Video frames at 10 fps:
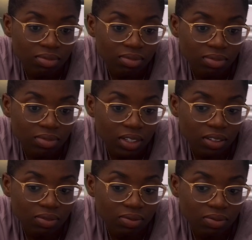Yeah.
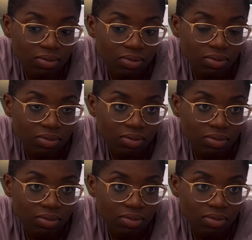
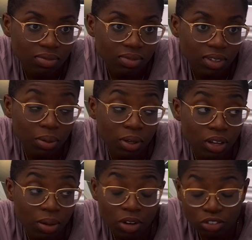I'm not I'm
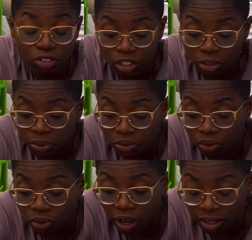not trying to be
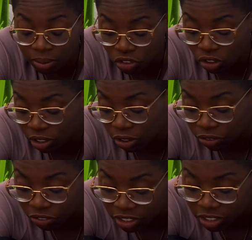right. I'm not trying to
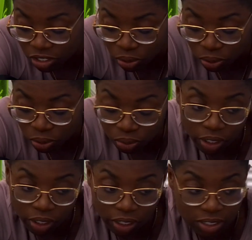convince you. You
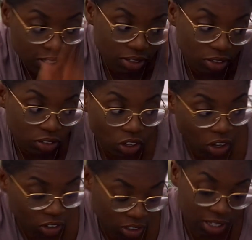guys can still talk.
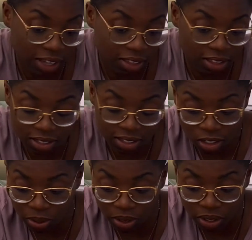I think this is going to be
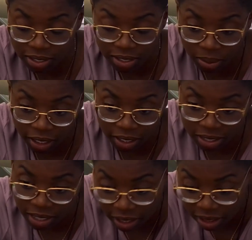the last time that I say
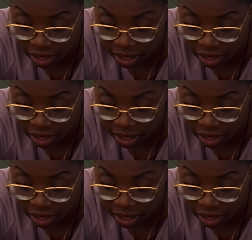anything.